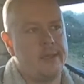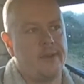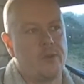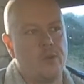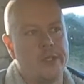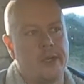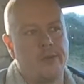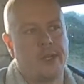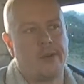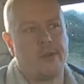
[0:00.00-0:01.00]
If I go
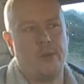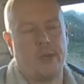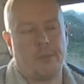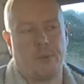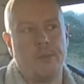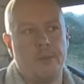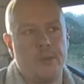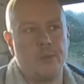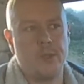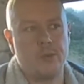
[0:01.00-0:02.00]
down that route, I
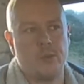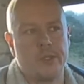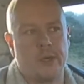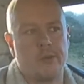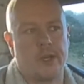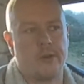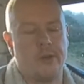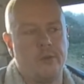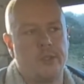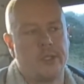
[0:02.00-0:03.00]
probably will go down that
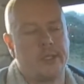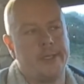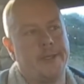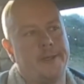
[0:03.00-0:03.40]
route.